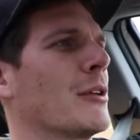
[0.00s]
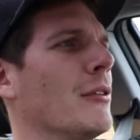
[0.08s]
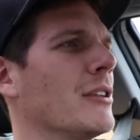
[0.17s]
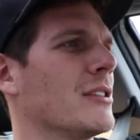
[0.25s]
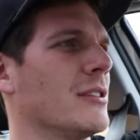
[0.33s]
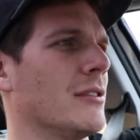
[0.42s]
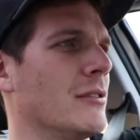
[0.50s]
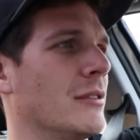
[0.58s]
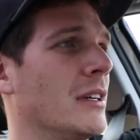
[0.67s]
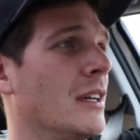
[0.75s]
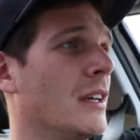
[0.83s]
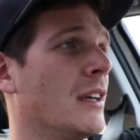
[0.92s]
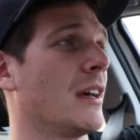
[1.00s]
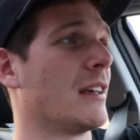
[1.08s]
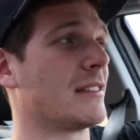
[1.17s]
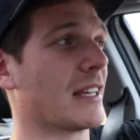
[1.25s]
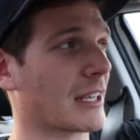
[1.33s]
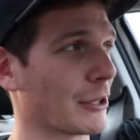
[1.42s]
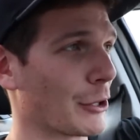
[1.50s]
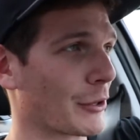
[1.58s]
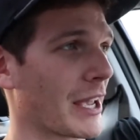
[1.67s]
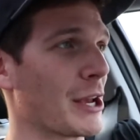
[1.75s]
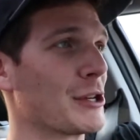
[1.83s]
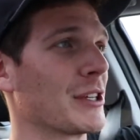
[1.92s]
going to a second
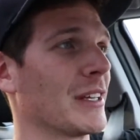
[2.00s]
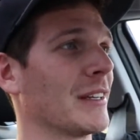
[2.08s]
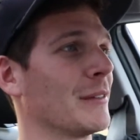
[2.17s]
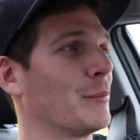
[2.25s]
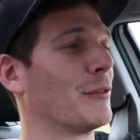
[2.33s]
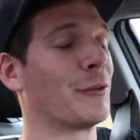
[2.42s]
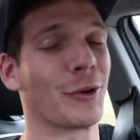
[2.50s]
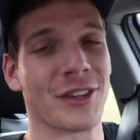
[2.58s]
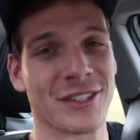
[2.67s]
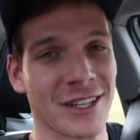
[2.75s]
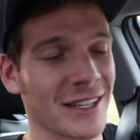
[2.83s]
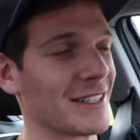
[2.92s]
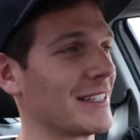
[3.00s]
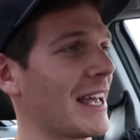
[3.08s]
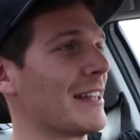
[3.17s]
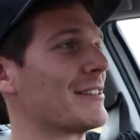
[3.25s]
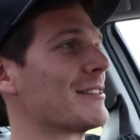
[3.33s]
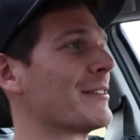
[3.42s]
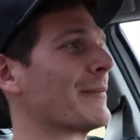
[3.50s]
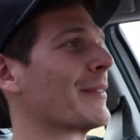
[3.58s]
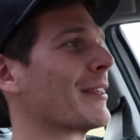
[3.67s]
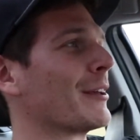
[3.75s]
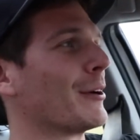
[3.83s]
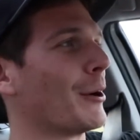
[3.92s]
location before the sun sets,
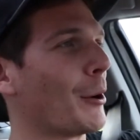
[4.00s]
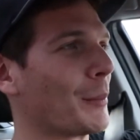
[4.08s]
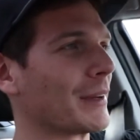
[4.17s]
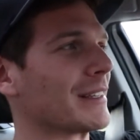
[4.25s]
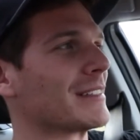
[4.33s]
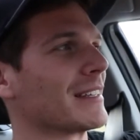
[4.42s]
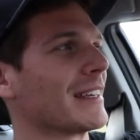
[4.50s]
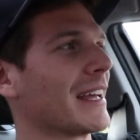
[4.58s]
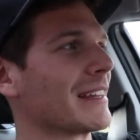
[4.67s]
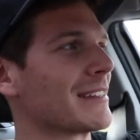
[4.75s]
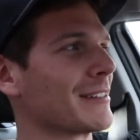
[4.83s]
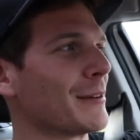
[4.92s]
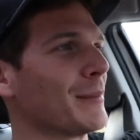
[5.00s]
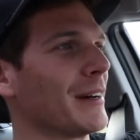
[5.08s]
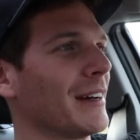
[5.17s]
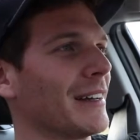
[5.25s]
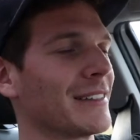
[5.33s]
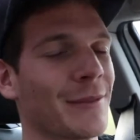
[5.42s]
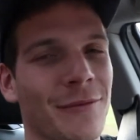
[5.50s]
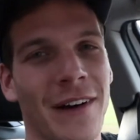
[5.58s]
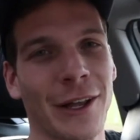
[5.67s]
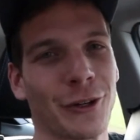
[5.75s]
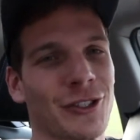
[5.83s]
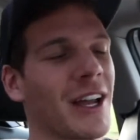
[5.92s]
hoping to get some uh, some
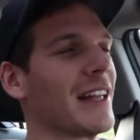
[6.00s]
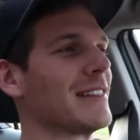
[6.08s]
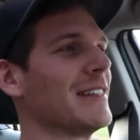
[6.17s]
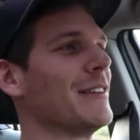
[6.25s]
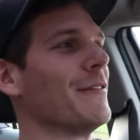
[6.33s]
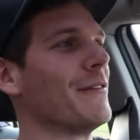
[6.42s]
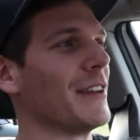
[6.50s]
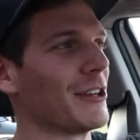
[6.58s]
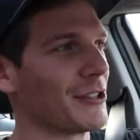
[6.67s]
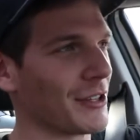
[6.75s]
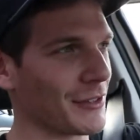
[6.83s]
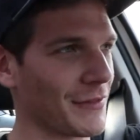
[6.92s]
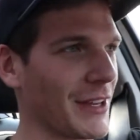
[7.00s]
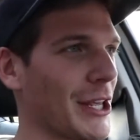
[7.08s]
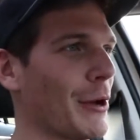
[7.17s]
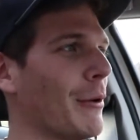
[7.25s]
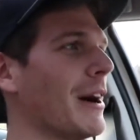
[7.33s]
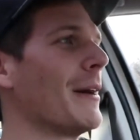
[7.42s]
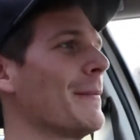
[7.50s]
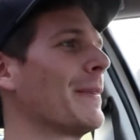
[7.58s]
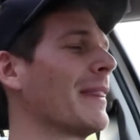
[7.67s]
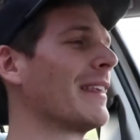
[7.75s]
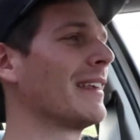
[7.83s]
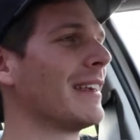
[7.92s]
final shots in to finish this video up.
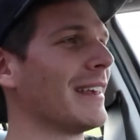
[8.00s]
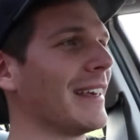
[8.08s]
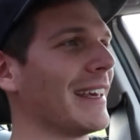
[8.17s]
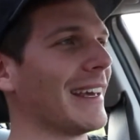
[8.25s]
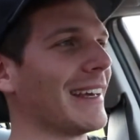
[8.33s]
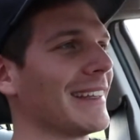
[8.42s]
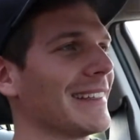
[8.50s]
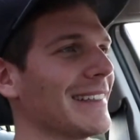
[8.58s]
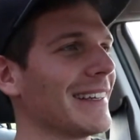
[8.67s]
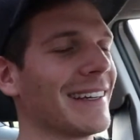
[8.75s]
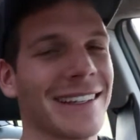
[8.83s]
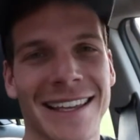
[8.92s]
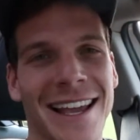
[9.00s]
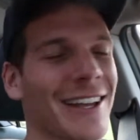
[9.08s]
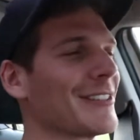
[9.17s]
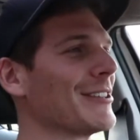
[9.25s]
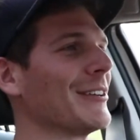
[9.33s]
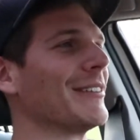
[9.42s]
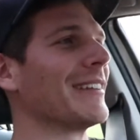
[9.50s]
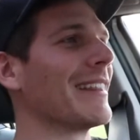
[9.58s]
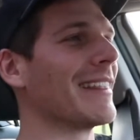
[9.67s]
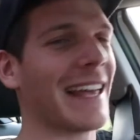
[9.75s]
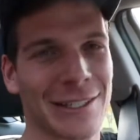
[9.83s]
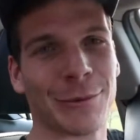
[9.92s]
And uh, yeah, so
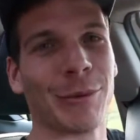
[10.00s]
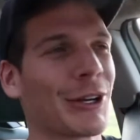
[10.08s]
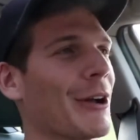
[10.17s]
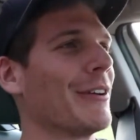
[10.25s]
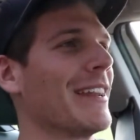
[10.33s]
that's where we're going